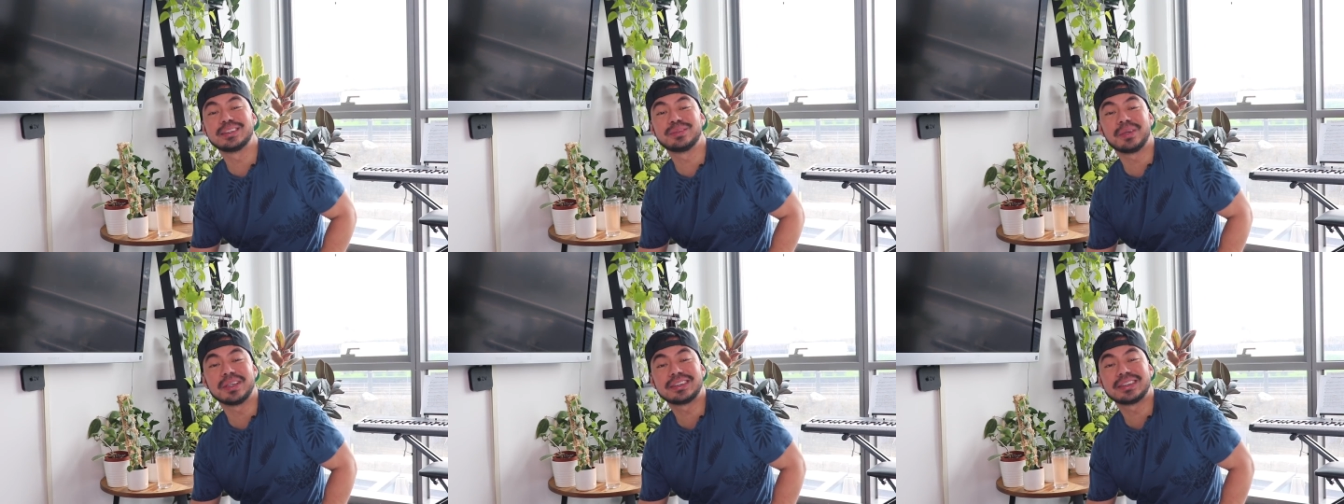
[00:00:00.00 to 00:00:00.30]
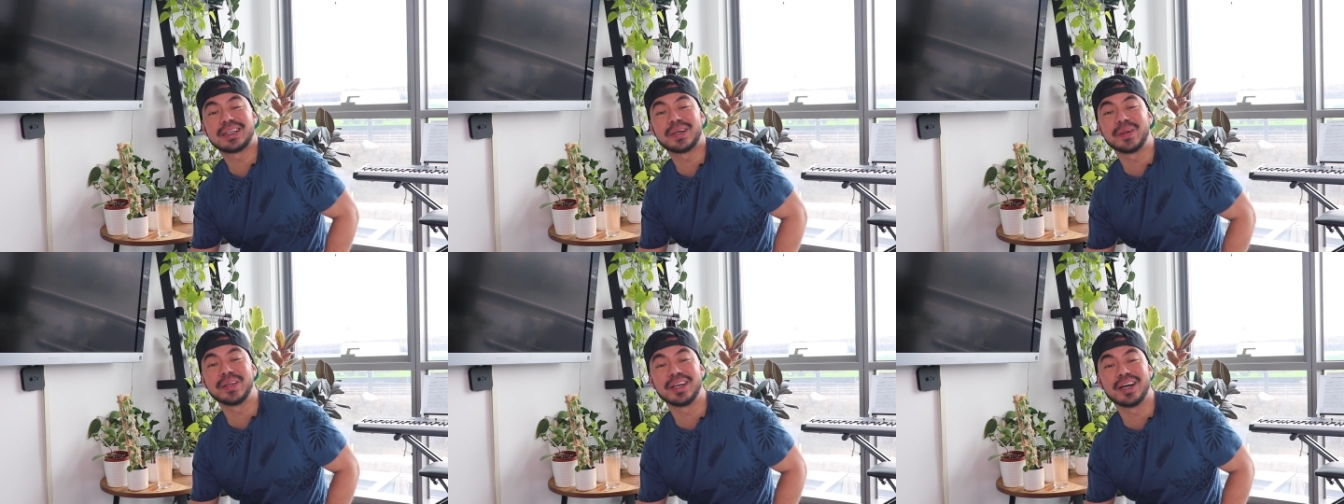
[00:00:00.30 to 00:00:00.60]
what's
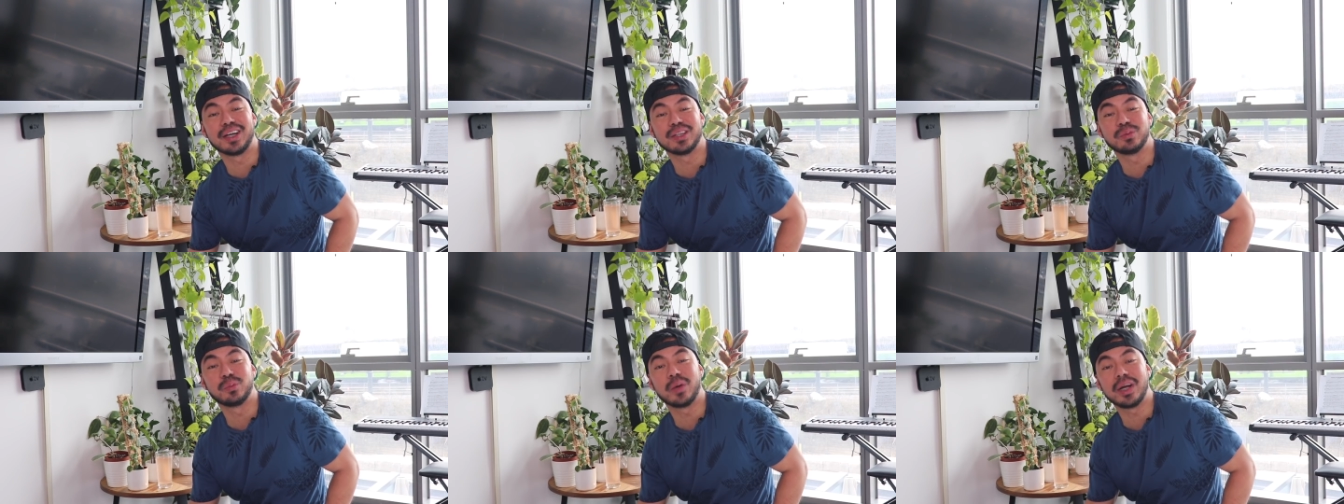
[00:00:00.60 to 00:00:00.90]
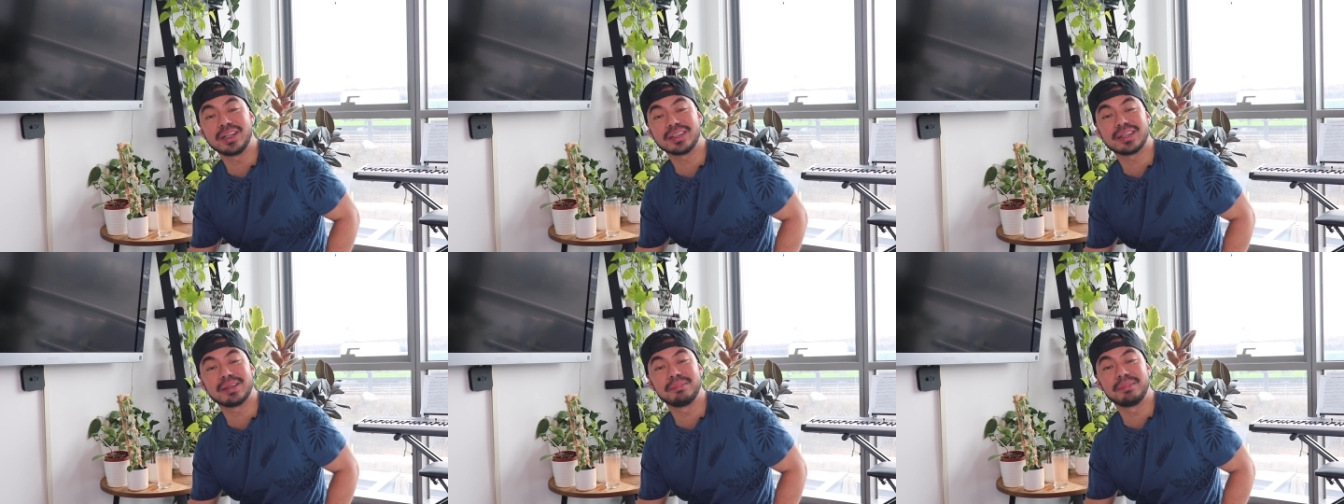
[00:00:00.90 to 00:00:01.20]
going on?
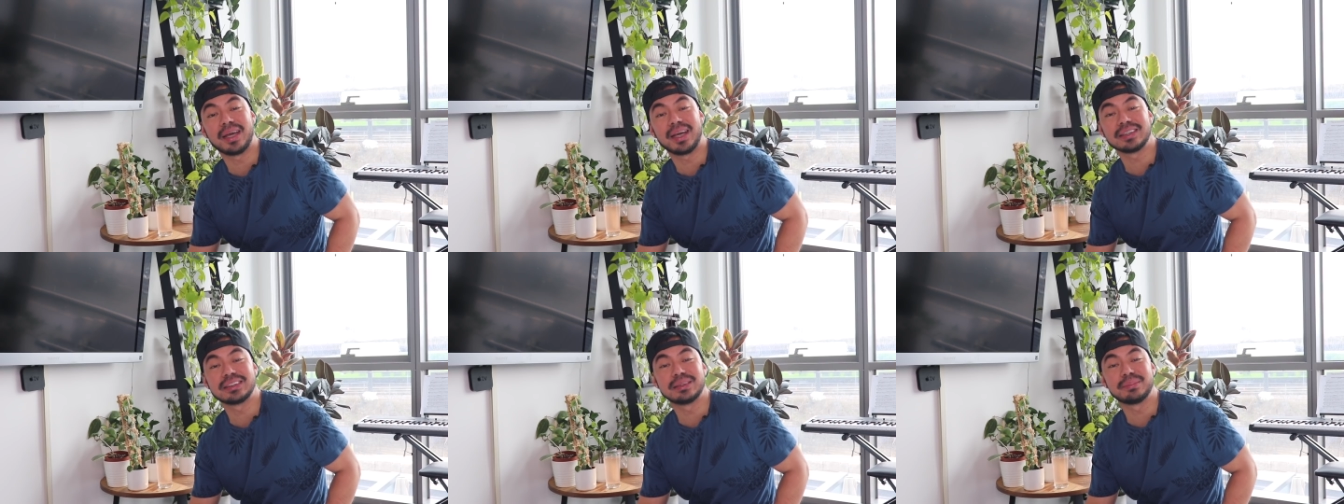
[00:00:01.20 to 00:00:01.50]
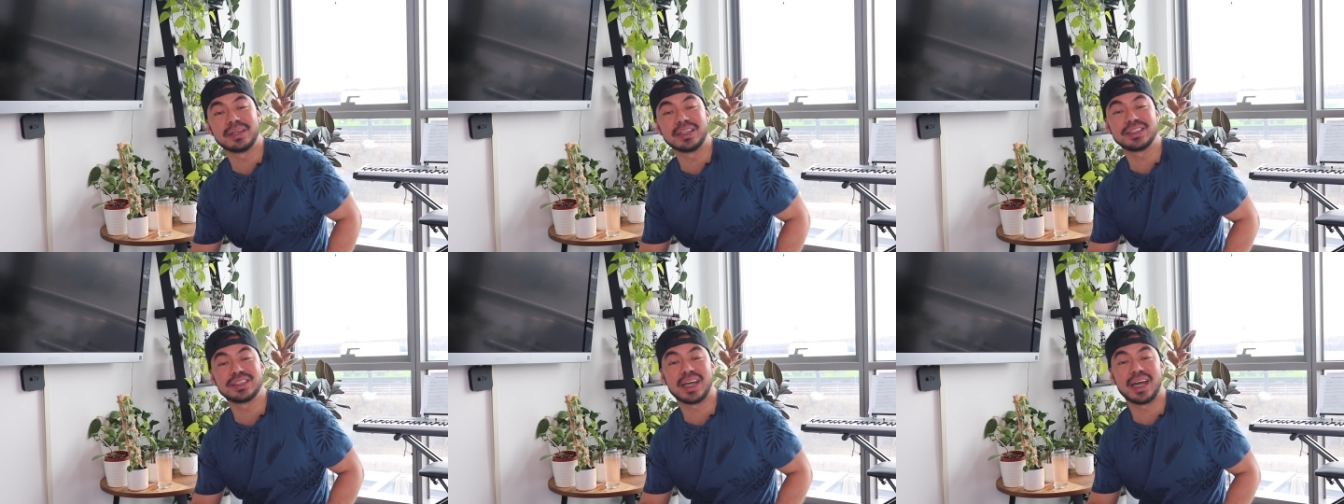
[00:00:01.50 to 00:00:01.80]
Welcome back to
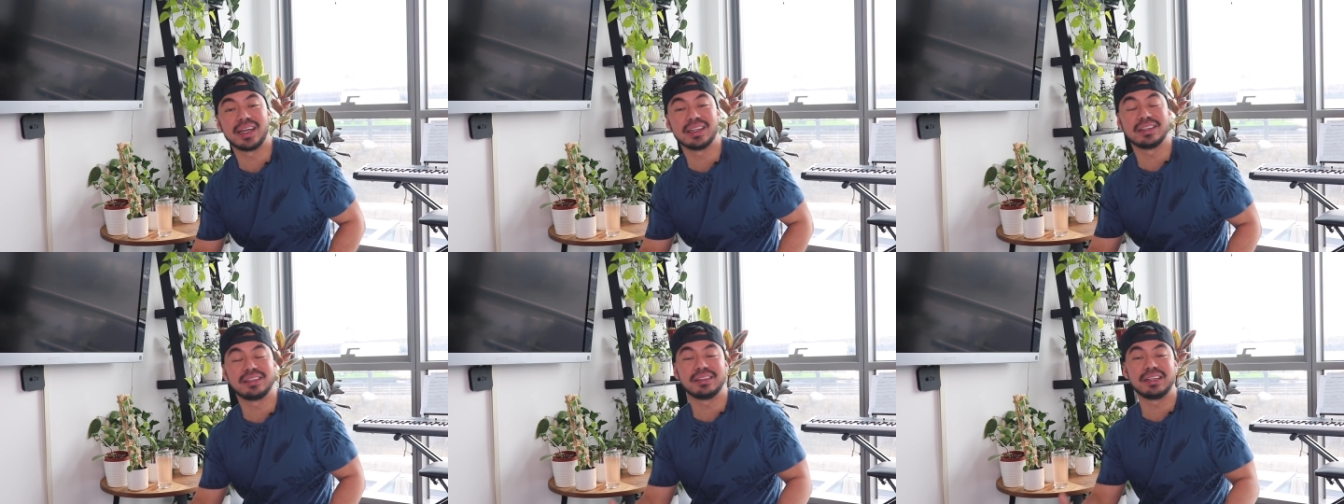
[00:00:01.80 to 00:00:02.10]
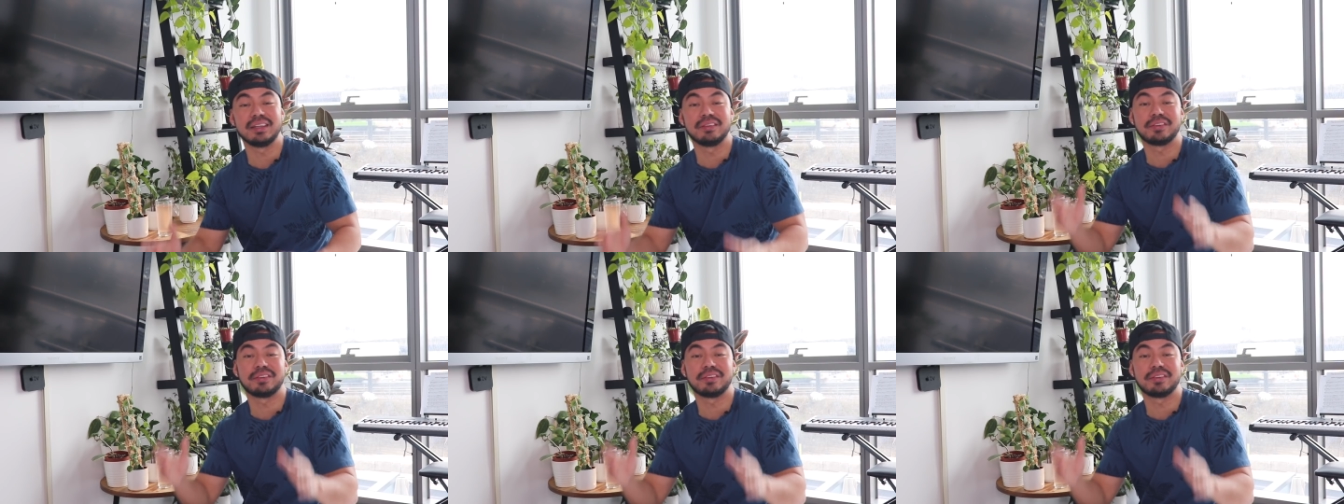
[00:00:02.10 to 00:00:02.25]
my channel.